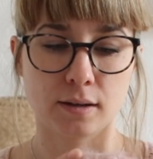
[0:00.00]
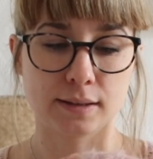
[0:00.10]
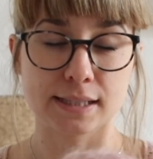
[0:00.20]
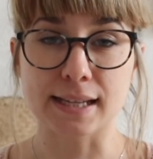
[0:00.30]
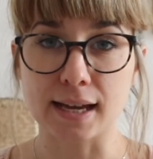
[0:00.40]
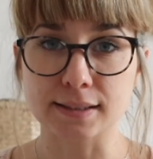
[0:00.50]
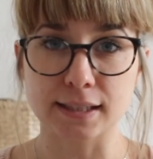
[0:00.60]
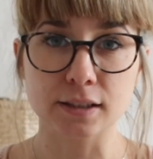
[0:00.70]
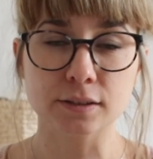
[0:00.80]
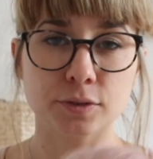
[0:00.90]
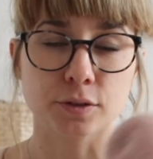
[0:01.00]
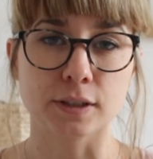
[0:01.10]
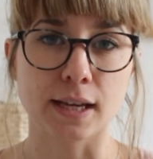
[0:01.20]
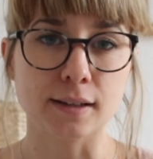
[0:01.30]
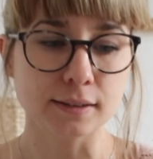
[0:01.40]
this cardigan for the
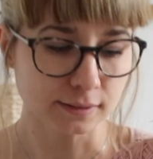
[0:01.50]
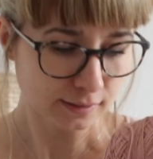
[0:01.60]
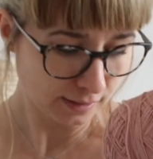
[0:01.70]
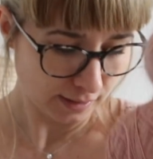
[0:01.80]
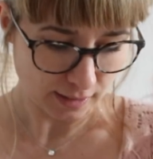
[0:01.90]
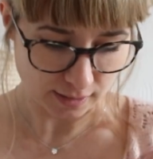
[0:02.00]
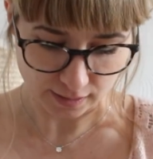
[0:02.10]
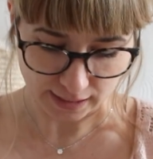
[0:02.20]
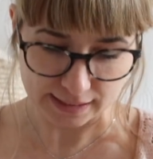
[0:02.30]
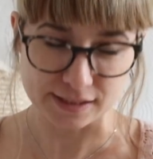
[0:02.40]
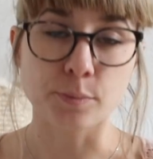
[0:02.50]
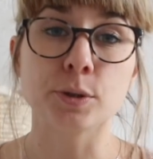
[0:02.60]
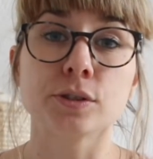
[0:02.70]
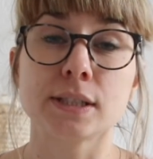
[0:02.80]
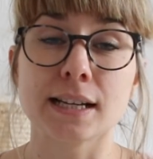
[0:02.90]
yarn. And it's open
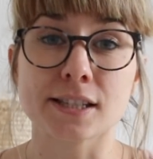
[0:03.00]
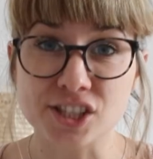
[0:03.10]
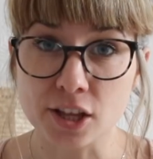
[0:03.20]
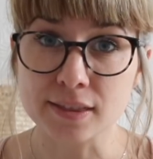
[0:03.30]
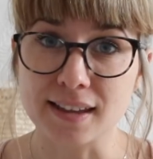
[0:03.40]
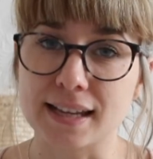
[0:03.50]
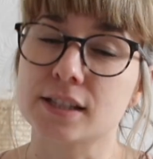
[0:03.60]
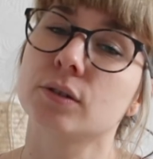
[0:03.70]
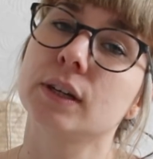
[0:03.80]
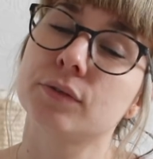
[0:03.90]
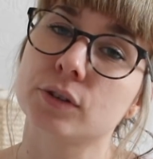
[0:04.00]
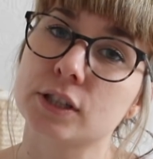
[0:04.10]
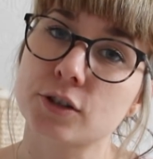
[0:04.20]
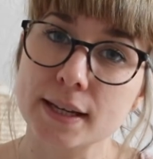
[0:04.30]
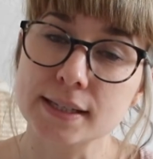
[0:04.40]
until Sunday, so if you're
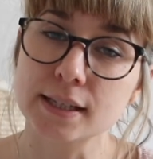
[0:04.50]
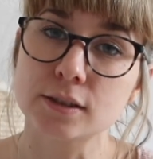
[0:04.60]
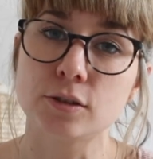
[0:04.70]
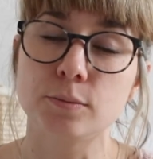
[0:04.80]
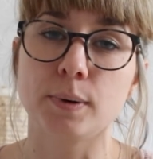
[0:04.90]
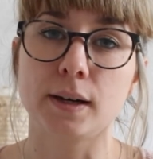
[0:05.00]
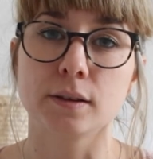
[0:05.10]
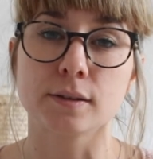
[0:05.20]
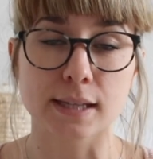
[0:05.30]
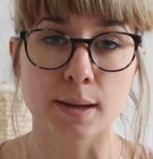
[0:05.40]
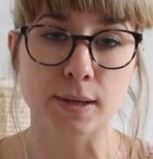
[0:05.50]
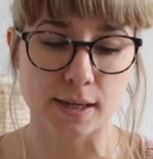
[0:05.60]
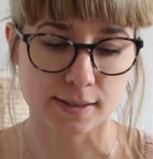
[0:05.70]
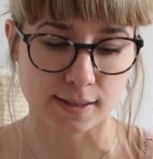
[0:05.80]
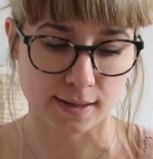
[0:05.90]
interested to buy the same
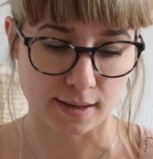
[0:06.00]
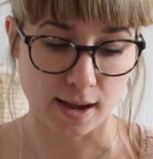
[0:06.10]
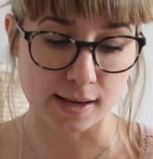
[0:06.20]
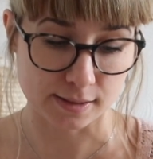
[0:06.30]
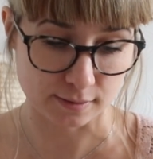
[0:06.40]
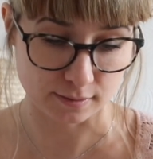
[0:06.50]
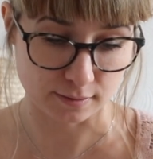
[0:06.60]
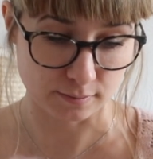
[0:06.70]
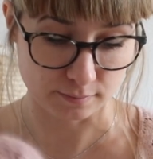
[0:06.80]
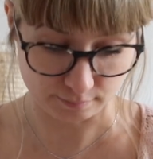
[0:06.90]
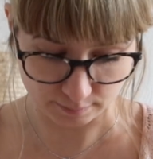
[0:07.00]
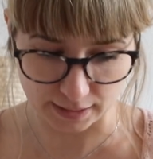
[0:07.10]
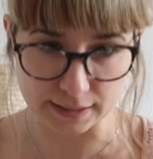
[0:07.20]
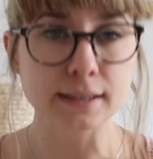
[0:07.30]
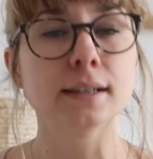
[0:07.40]
yarn as
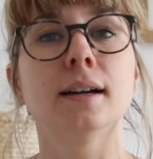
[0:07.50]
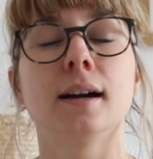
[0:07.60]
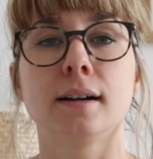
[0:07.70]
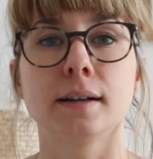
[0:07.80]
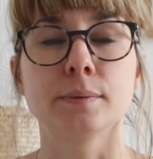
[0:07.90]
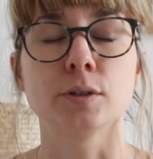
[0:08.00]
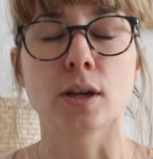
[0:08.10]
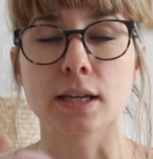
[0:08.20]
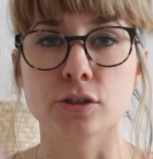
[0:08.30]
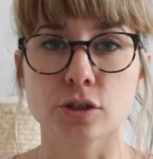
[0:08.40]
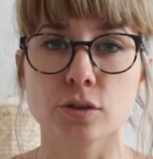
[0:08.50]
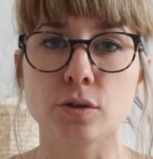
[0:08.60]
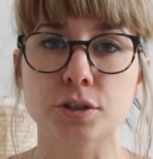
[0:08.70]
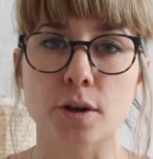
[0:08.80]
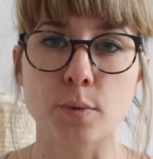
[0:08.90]
mine, you can just go
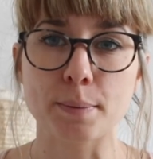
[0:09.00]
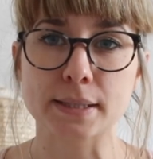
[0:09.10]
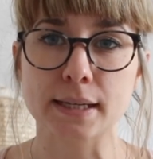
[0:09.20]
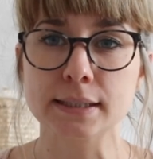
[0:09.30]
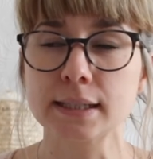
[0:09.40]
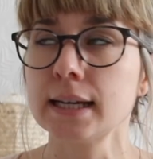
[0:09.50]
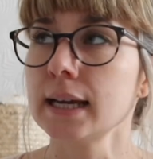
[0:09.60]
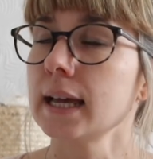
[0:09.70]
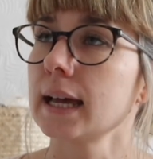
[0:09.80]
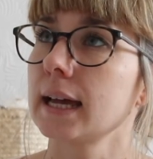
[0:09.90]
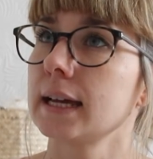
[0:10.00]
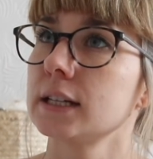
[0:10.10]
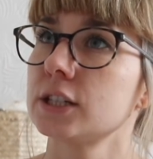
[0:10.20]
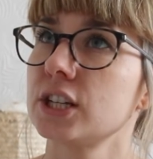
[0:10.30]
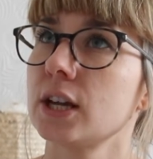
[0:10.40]
on her website,
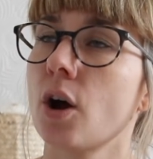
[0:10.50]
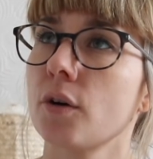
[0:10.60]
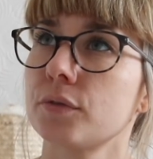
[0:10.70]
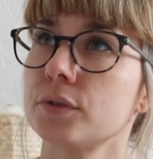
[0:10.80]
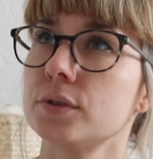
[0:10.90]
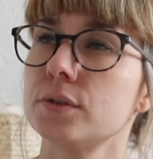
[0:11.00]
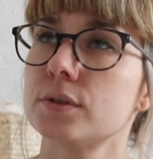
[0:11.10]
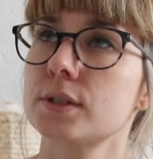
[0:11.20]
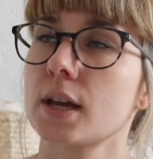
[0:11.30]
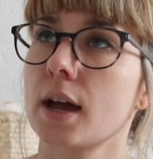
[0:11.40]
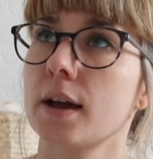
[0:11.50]
and she offers